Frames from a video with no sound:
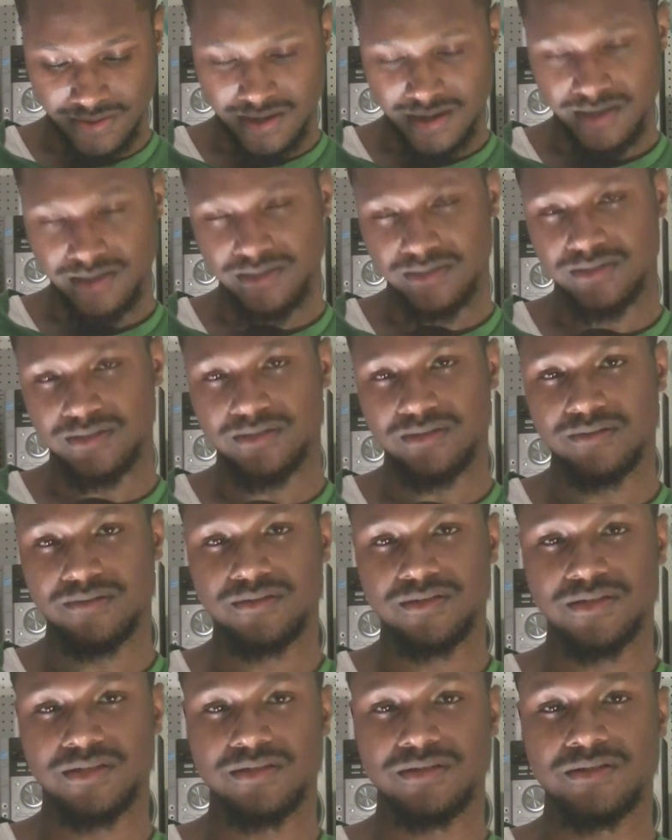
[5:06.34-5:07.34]
I guess
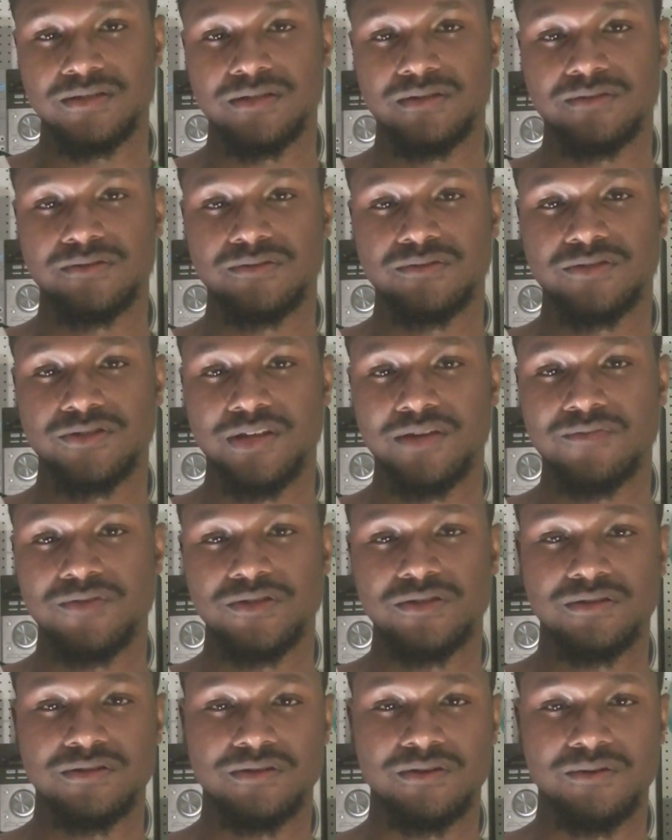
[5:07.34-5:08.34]
since
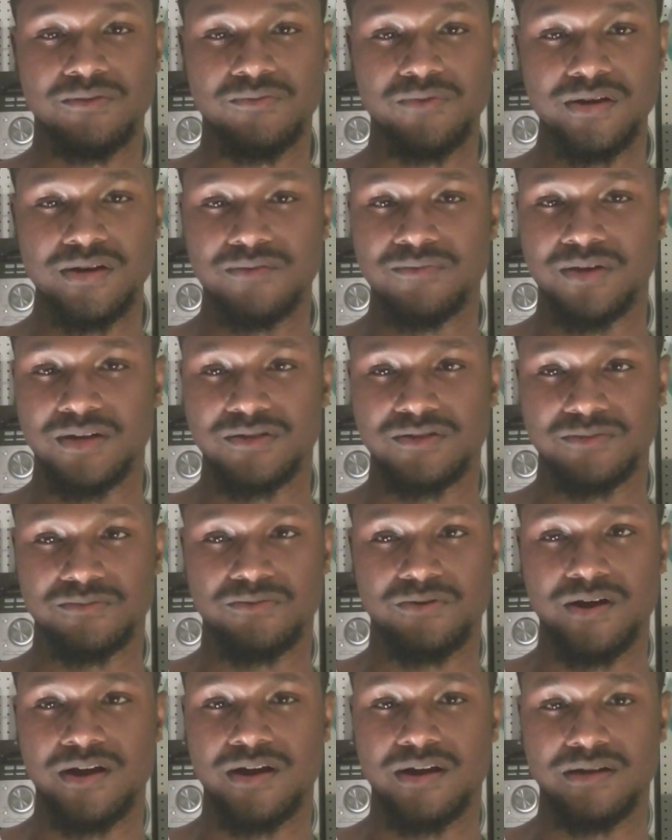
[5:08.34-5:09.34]
Sheamus ended up winning by
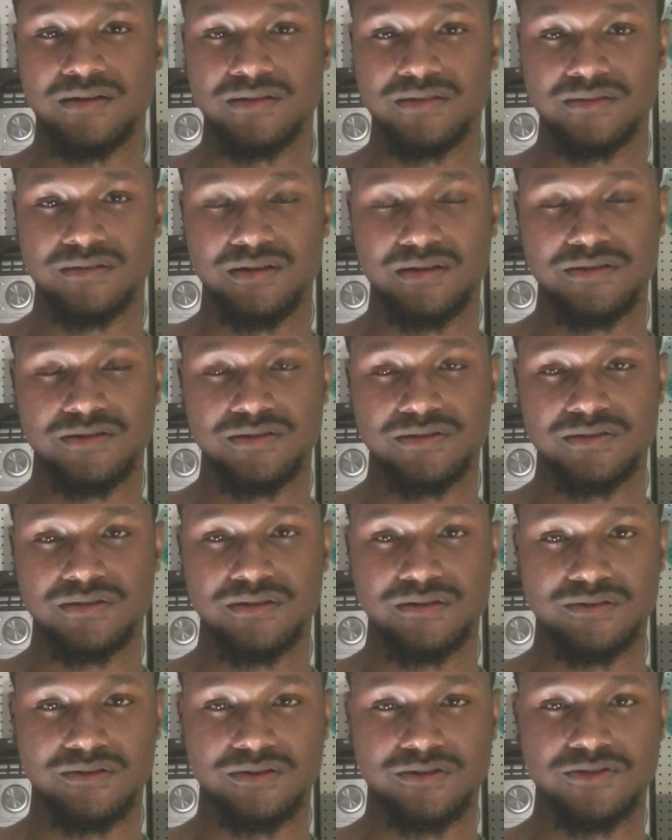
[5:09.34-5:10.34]
surprise, I
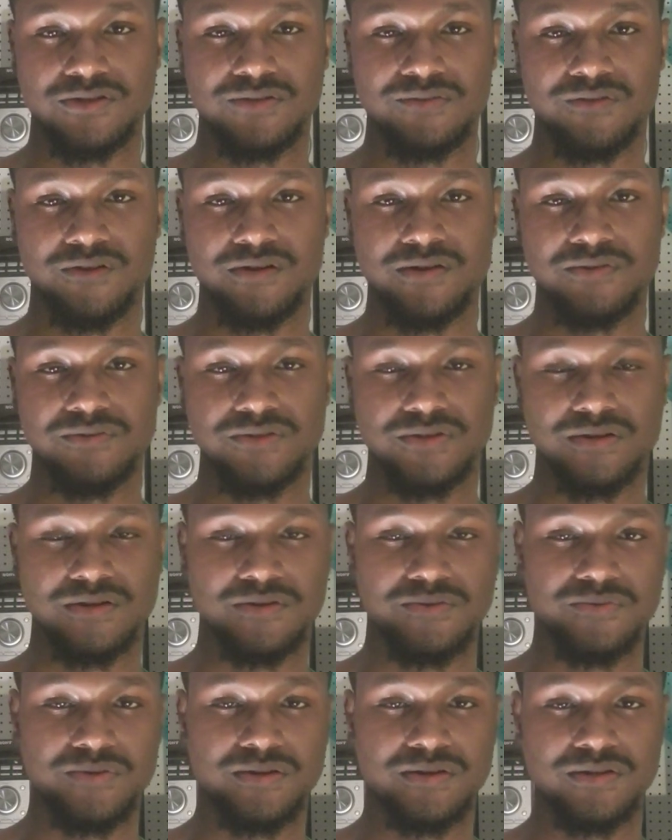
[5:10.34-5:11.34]
thought Jeff Hardy was going
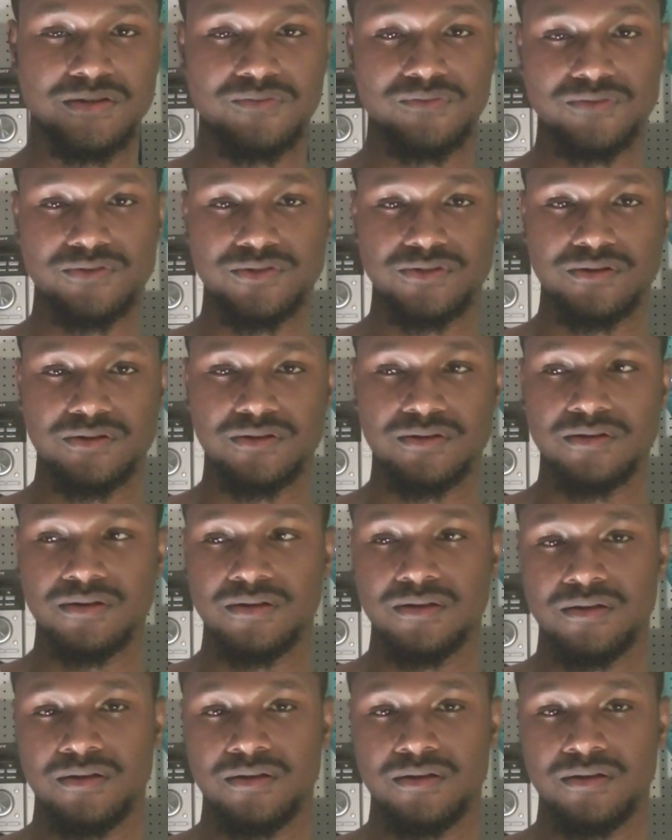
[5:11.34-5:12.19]
to win this for sure.